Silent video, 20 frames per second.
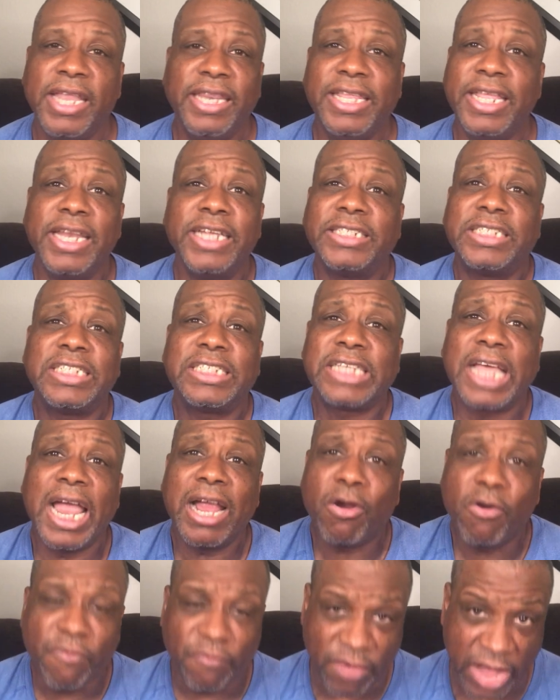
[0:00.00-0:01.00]
Then it's a
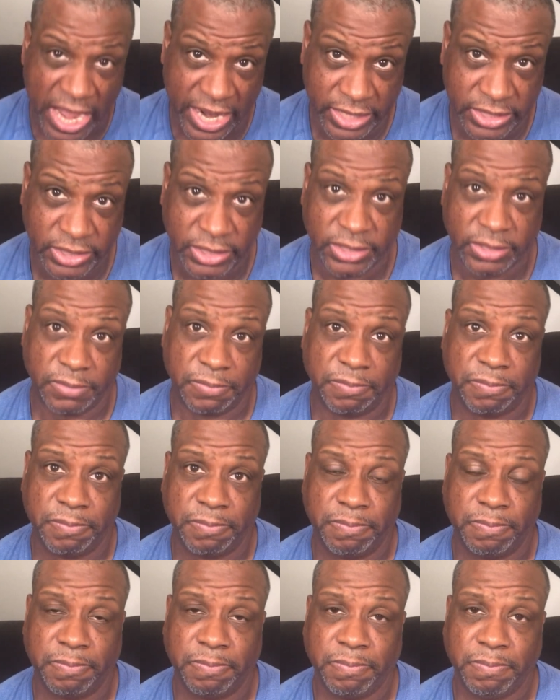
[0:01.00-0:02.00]
sacrifice.
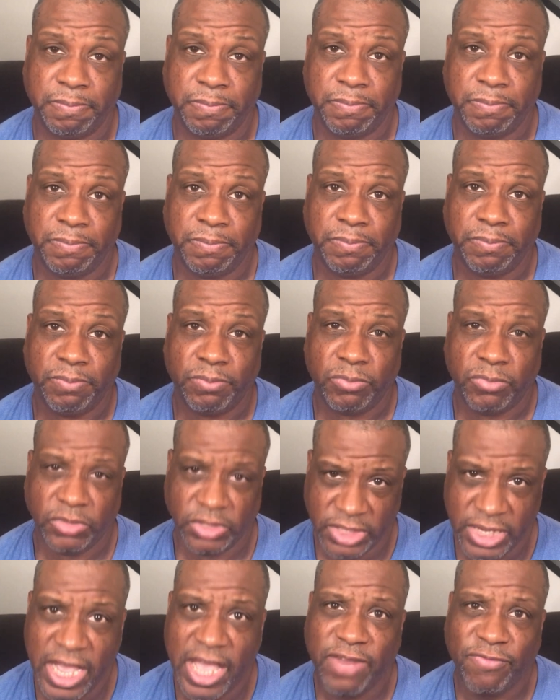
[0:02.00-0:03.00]

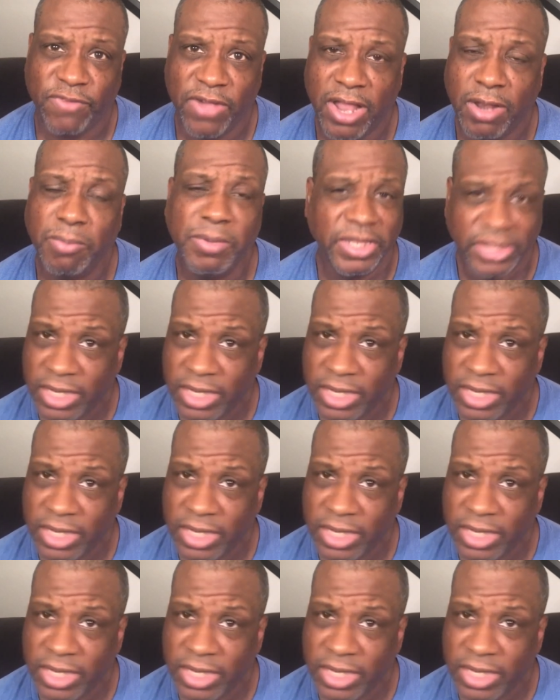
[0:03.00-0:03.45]
You guys follow me?